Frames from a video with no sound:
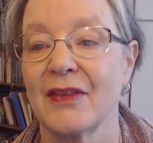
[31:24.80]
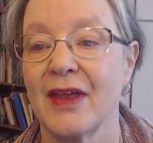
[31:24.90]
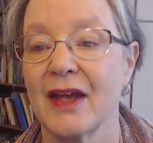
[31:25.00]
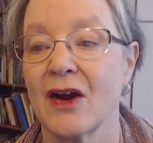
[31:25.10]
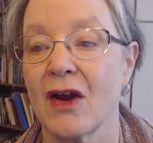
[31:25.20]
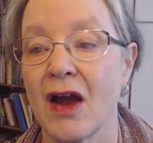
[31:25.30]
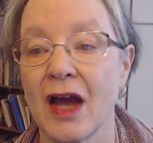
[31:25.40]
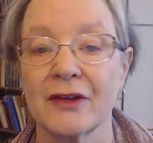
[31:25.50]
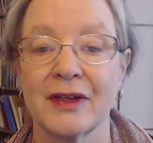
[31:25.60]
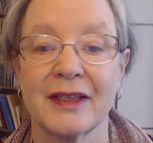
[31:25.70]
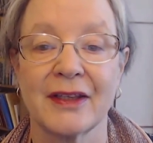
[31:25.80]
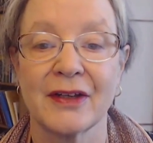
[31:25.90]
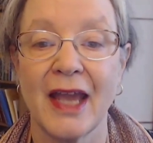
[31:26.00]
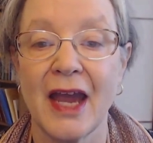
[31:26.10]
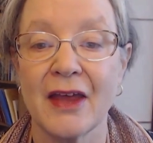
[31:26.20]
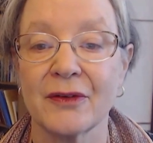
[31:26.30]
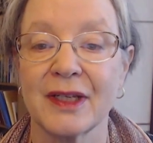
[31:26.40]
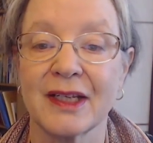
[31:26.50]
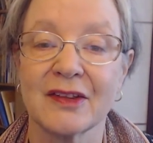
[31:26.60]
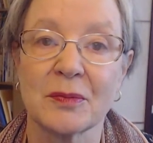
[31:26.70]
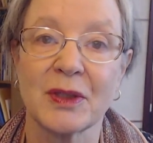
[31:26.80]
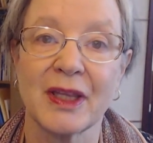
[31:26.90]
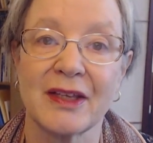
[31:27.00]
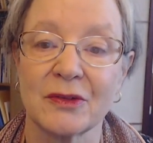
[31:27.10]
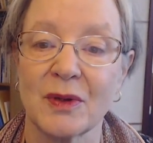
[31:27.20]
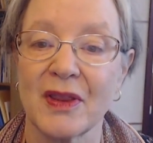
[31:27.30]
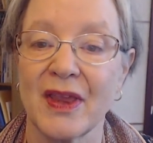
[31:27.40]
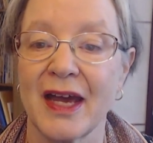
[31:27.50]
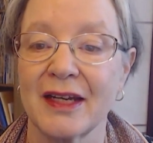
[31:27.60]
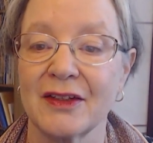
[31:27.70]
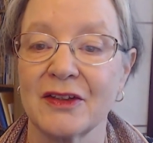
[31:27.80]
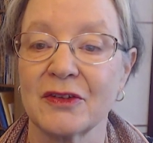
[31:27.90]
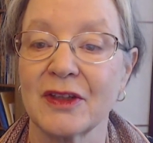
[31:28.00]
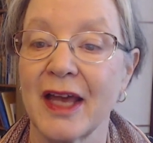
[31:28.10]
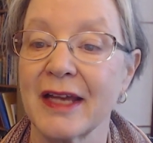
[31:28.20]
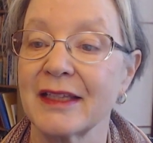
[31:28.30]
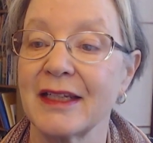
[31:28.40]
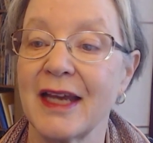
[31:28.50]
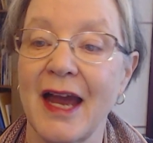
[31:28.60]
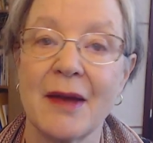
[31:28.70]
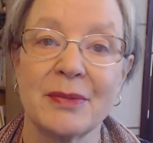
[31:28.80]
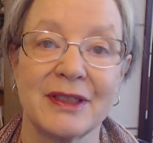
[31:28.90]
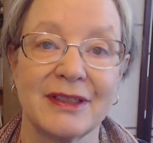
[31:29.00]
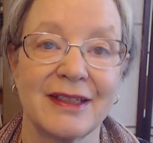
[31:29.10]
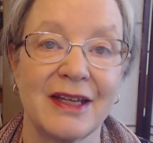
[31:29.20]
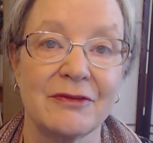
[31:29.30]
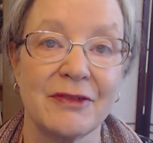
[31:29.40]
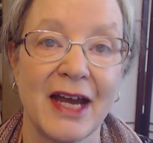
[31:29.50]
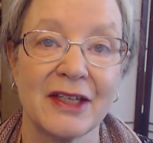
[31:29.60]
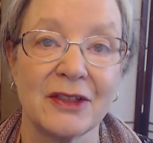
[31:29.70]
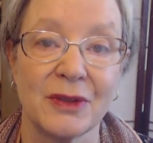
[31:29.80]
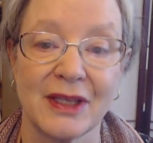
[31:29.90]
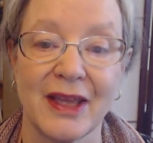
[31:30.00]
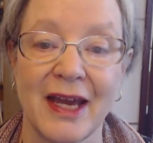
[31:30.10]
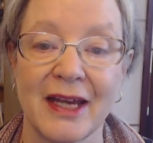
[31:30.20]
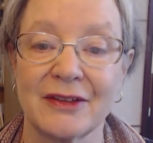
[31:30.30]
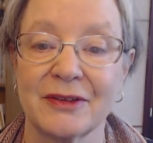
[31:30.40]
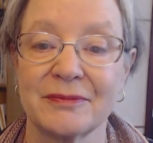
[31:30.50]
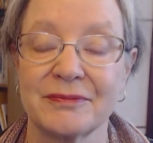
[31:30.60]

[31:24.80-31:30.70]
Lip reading: They are honoring their gathering as a place where that is likely to happen and valuing that.